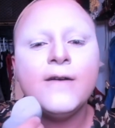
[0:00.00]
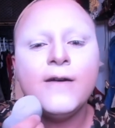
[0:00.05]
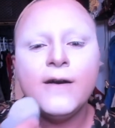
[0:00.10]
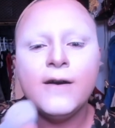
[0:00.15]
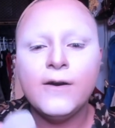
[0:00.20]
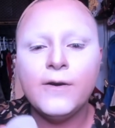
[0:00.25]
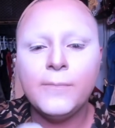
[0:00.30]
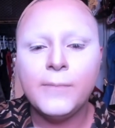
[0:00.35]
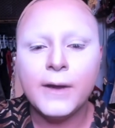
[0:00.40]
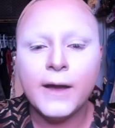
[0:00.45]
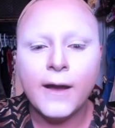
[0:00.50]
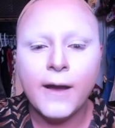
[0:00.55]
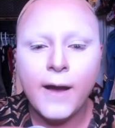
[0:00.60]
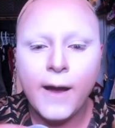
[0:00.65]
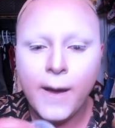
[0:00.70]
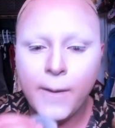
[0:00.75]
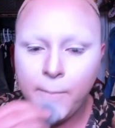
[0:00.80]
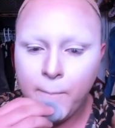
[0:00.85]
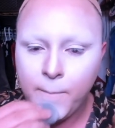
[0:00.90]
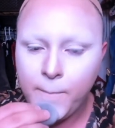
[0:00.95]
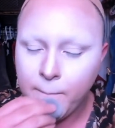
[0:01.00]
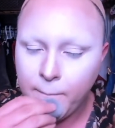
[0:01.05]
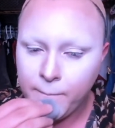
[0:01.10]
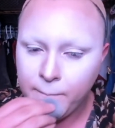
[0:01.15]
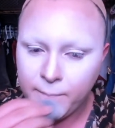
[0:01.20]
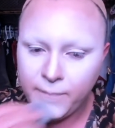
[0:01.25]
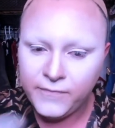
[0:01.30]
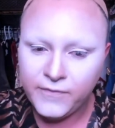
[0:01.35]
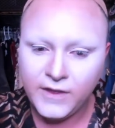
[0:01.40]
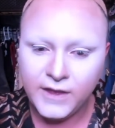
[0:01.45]
Oh my God.
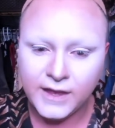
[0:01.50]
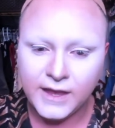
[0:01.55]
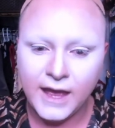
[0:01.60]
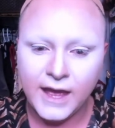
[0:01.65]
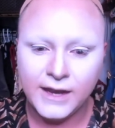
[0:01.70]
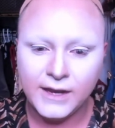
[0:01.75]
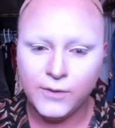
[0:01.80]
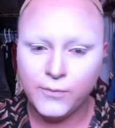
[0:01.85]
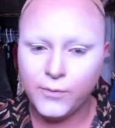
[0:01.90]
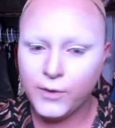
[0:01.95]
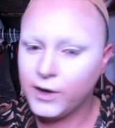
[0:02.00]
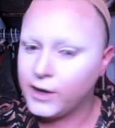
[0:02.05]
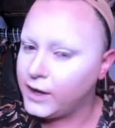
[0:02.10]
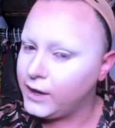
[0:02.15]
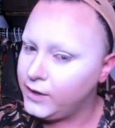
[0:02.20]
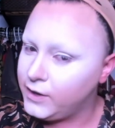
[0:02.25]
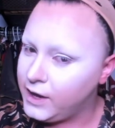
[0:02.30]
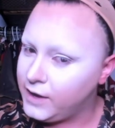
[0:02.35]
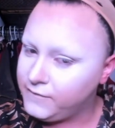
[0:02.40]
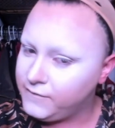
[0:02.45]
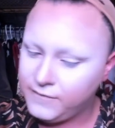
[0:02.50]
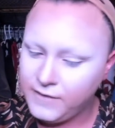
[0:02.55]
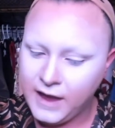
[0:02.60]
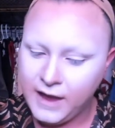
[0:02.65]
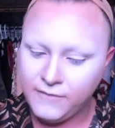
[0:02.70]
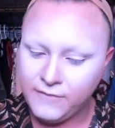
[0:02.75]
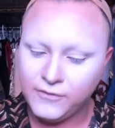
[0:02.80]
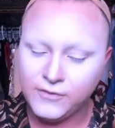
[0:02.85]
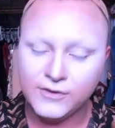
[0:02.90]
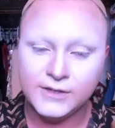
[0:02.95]
I feel like any workout I've
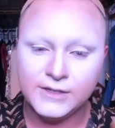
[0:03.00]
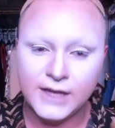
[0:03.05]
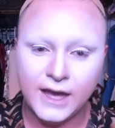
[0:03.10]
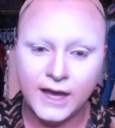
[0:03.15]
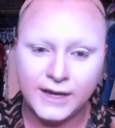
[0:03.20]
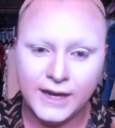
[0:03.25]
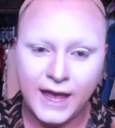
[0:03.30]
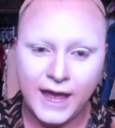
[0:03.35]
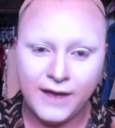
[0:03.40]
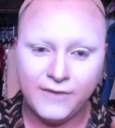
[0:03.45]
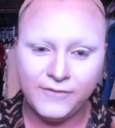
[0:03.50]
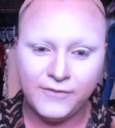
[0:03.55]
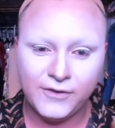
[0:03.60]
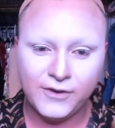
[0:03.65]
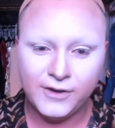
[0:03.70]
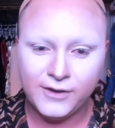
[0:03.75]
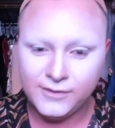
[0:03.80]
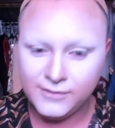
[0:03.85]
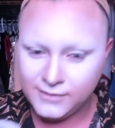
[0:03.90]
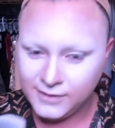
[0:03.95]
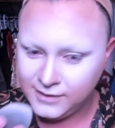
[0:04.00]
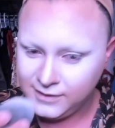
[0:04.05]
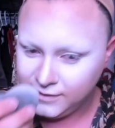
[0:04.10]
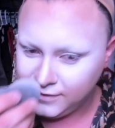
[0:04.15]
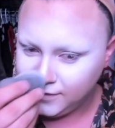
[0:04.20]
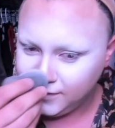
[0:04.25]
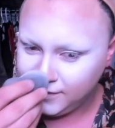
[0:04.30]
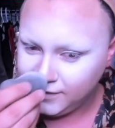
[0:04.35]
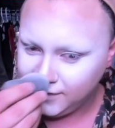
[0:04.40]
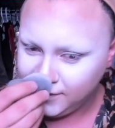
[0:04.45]
ever done ever,
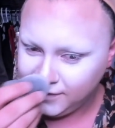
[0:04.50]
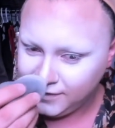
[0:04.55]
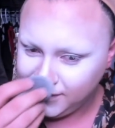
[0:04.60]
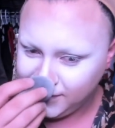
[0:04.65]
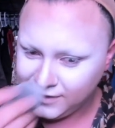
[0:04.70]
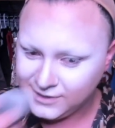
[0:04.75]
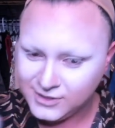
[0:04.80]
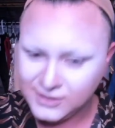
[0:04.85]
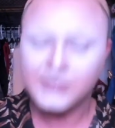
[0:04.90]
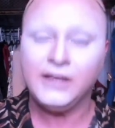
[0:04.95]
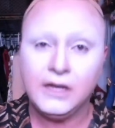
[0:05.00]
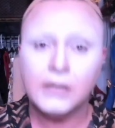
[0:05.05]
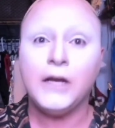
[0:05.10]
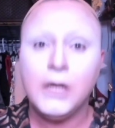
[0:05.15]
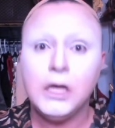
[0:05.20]
it's just like